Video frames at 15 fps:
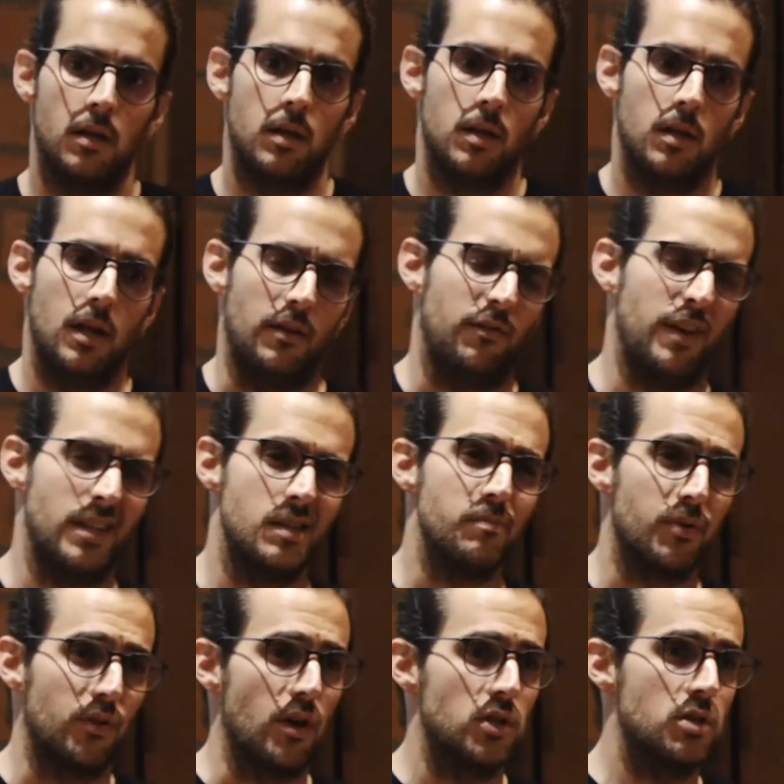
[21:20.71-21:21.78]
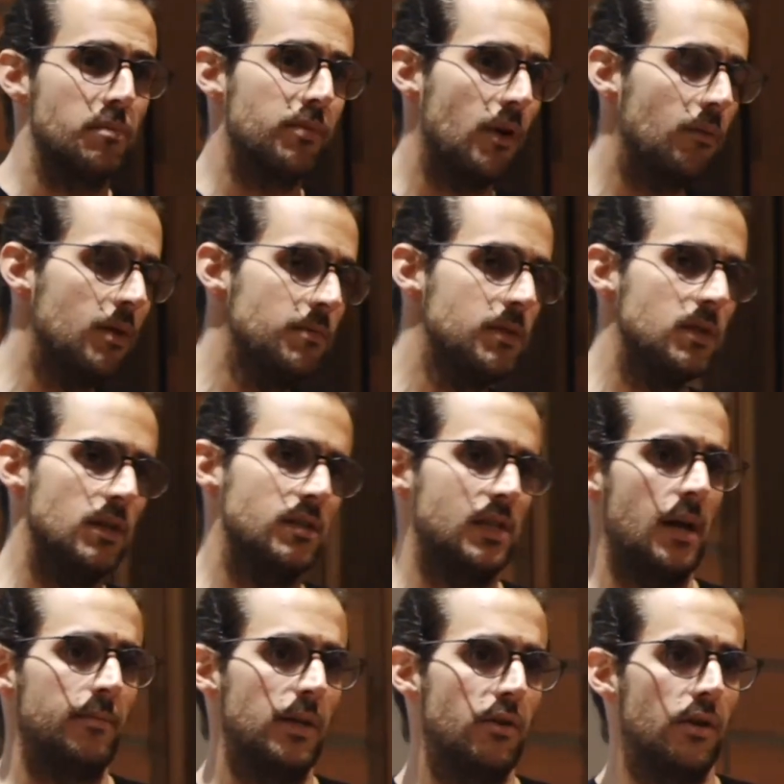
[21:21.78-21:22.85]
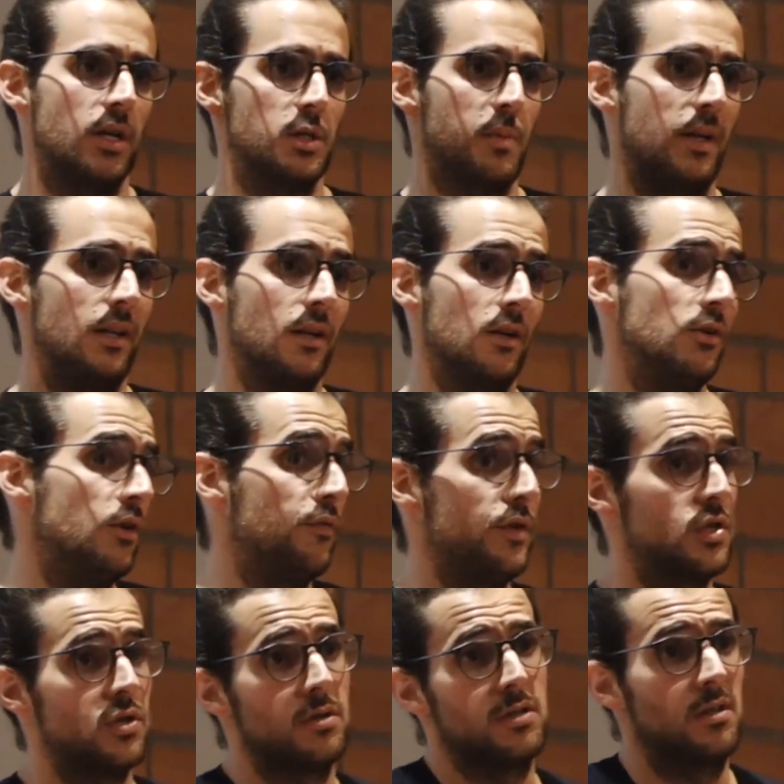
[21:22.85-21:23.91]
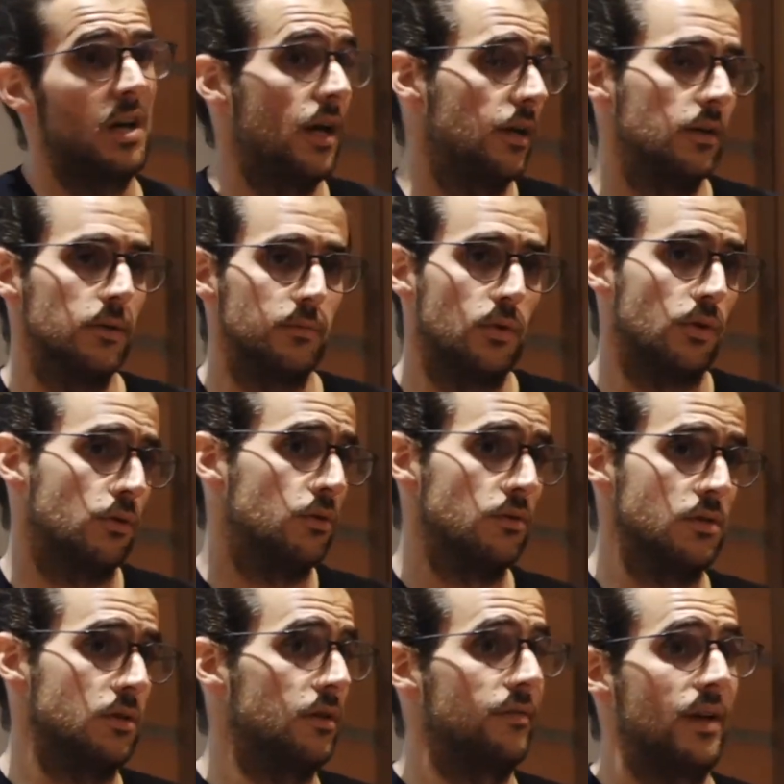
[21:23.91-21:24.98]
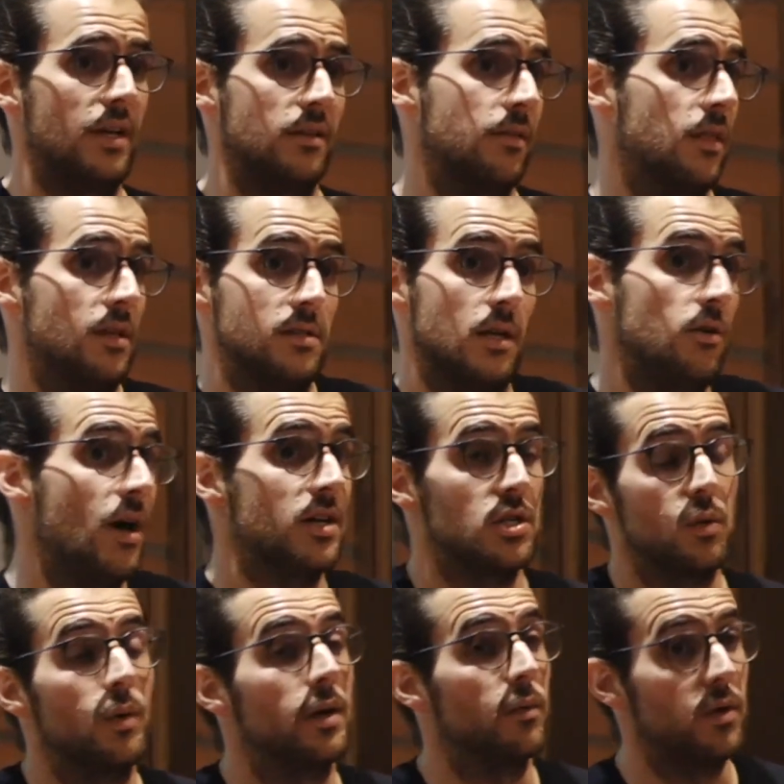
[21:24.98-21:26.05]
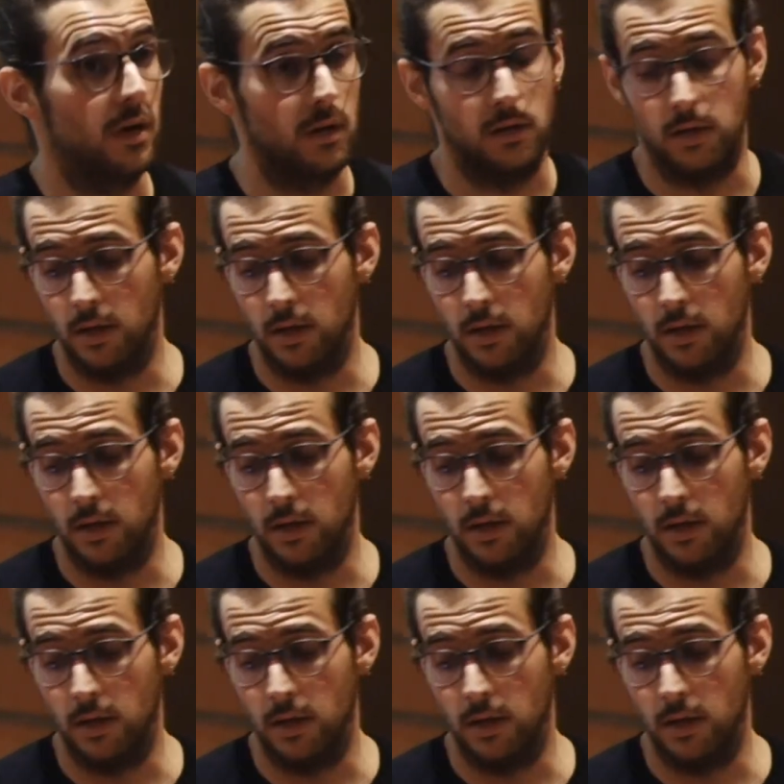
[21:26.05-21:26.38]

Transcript: like fixing production problems, is time that you're not spending on new features and like on more cool stuff, like things that you actually want to work on.